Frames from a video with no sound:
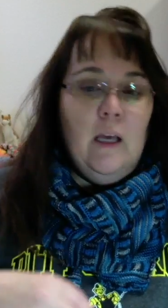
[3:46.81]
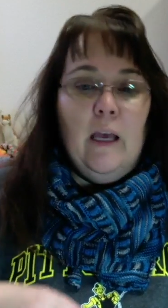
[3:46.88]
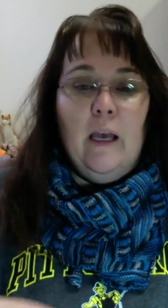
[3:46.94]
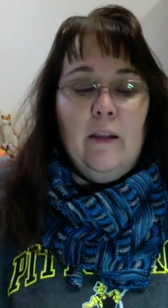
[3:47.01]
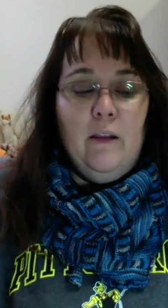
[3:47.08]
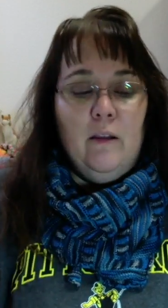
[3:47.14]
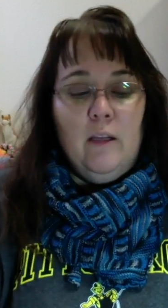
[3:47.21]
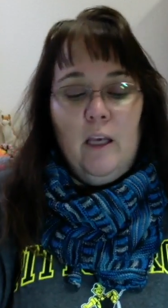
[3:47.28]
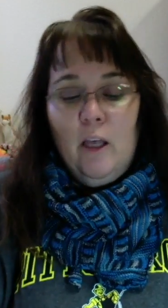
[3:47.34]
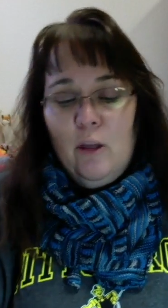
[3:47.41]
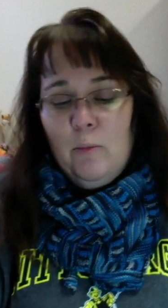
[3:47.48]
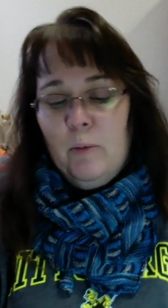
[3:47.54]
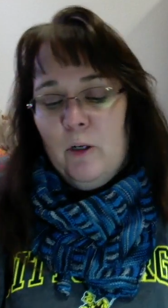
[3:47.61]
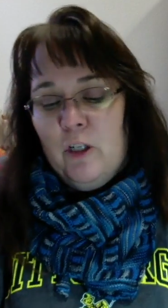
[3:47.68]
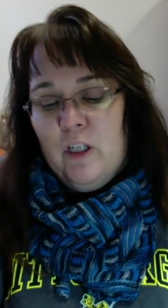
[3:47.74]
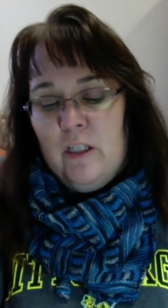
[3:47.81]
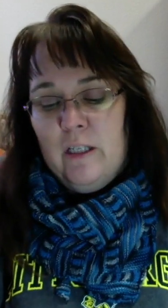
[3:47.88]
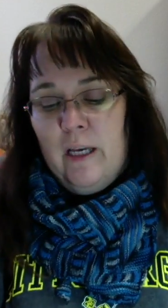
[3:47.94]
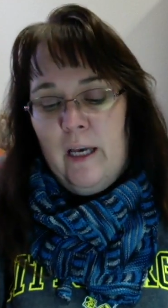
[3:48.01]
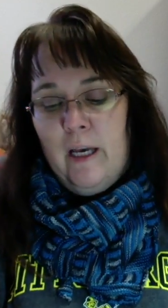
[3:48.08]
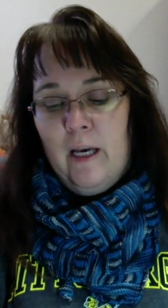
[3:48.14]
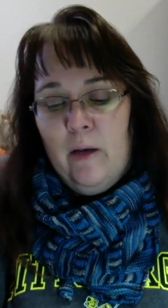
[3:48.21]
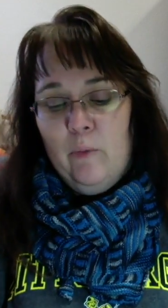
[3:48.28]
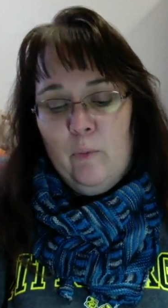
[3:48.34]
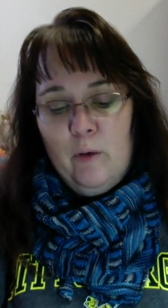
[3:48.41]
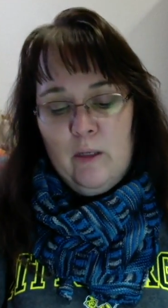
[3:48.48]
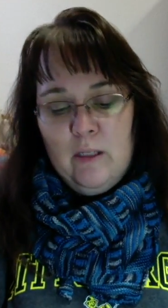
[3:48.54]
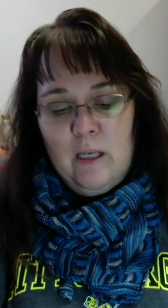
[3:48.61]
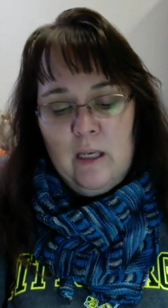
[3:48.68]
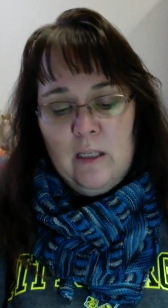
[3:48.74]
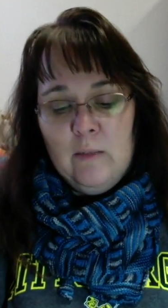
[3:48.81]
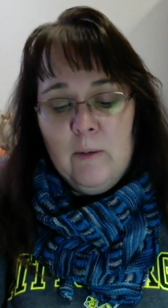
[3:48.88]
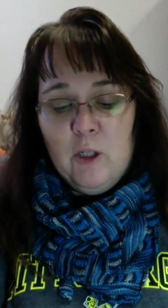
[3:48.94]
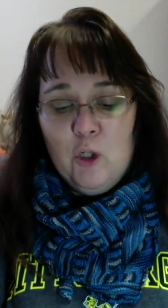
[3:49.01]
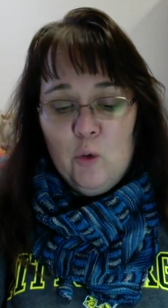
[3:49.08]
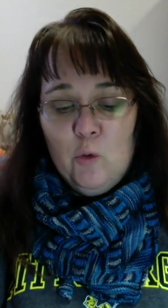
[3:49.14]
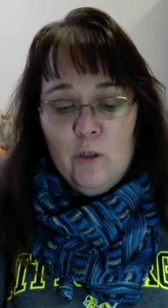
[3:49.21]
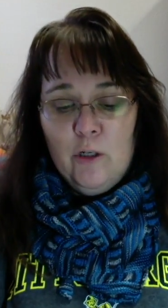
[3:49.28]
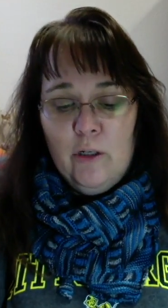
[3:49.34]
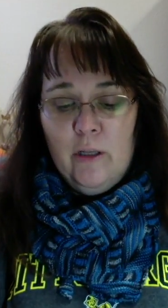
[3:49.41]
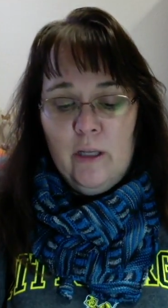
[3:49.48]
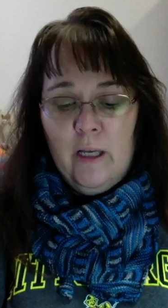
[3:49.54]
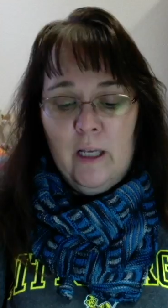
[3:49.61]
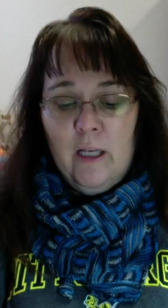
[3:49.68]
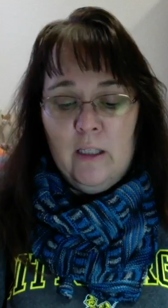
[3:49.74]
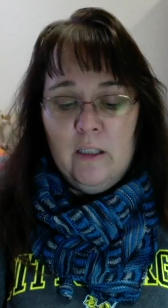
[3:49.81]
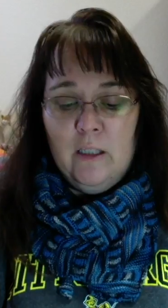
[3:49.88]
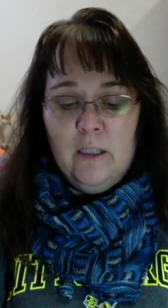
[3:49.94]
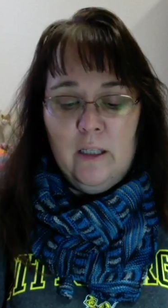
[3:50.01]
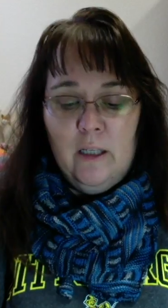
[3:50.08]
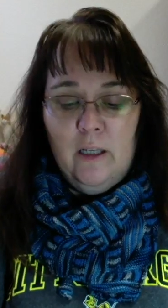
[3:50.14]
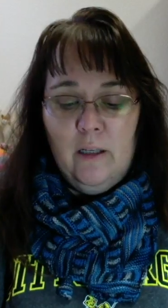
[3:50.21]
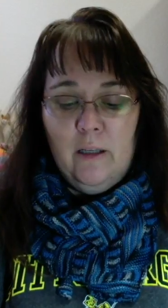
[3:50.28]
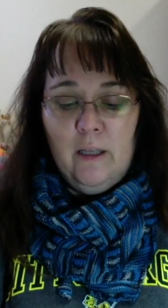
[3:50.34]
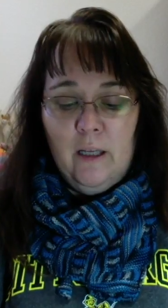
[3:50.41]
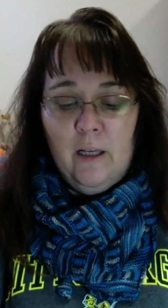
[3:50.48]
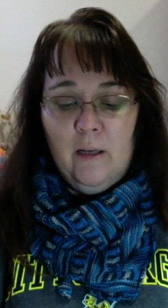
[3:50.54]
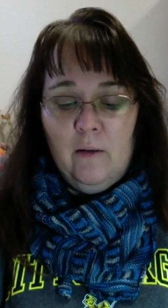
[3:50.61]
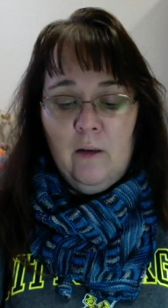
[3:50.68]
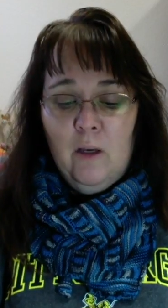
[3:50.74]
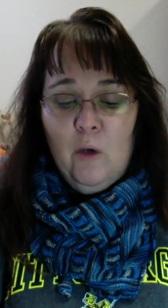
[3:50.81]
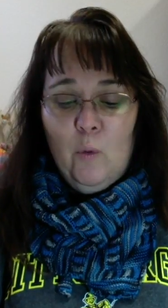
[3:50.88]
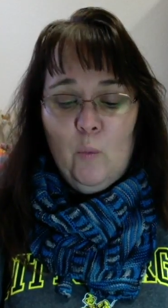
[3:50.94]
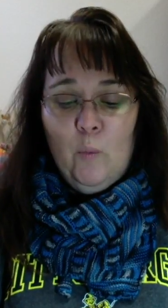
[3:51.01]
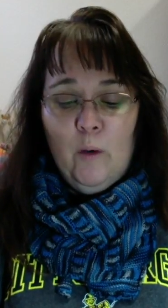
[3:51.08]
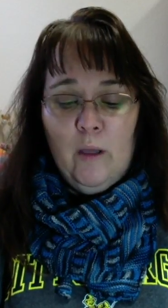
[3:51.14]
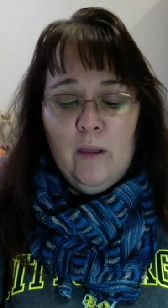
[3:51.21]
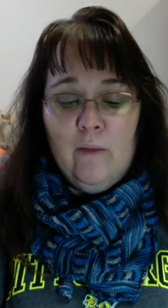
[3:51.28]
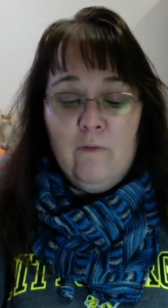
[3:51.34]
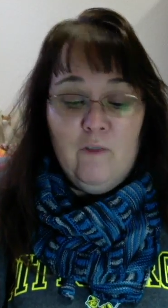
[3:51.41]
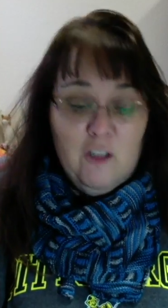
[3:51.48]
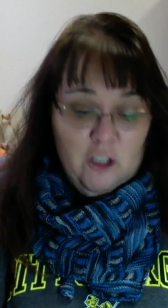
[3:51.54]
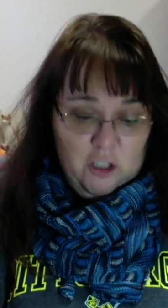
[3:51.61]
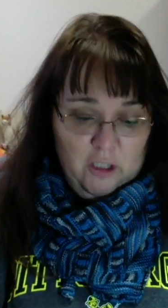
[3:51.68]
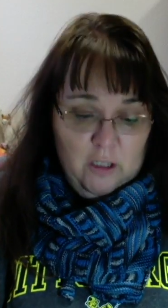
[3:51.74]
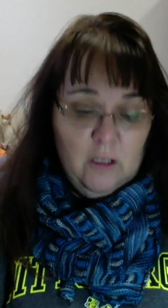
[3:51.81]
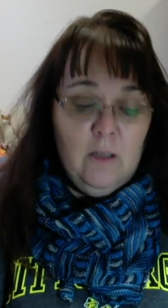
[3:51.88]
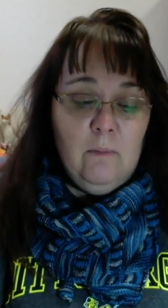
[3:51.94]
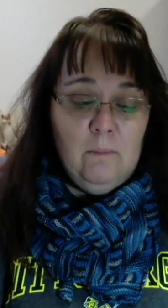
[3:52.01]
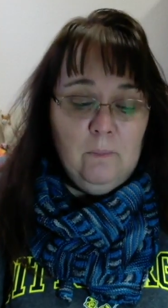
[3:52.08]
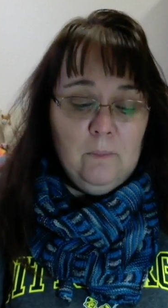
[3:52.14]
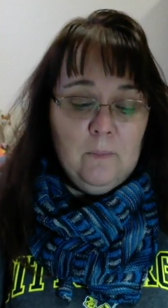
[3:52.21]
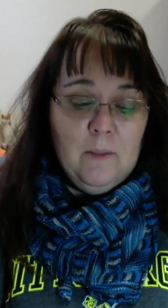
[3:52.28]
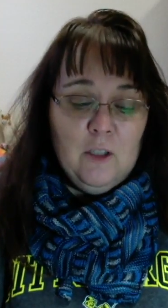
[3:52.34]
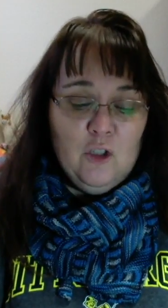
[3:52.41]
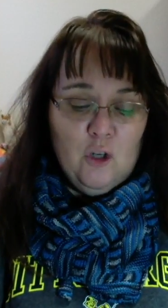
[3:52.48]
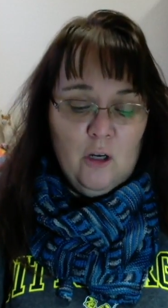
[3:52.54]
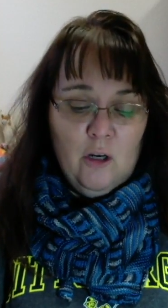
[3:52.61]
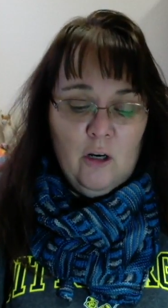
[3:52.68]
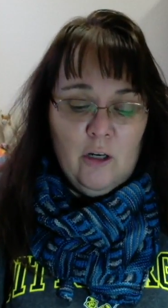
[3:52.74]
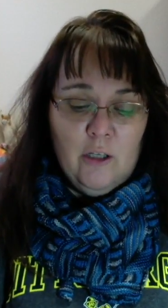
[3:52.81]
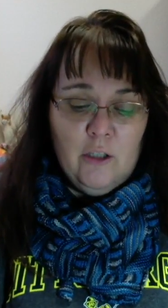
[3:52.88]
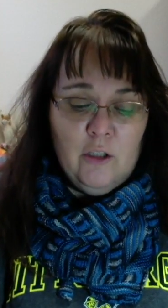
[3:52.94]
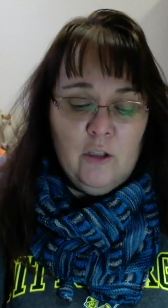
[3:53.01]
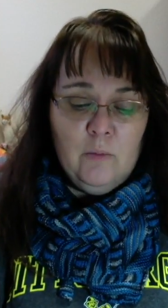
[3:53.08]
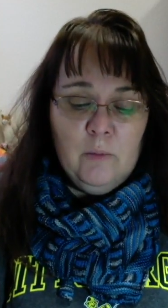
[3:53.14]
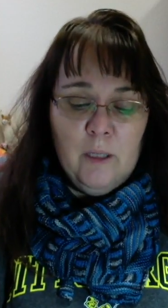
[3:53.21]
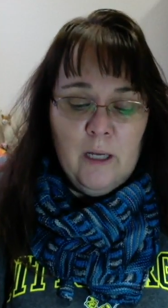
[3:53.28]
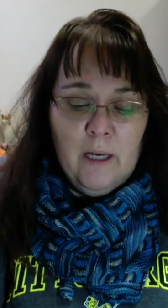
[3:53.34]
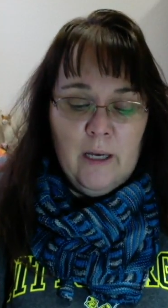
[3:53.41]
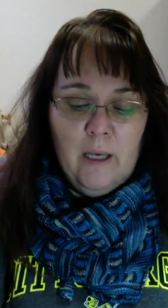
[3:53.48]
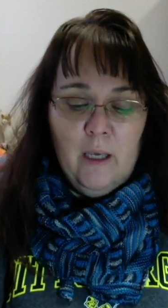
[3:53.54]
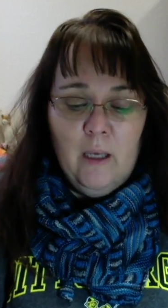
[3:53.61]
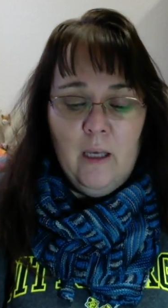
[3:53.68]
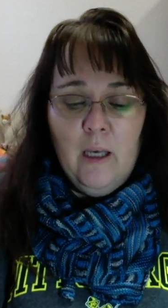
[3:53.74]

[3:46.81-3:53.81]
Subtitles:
And then the other purchase I had was a special order that I had done that with fishnet Strong Heart 2-ply.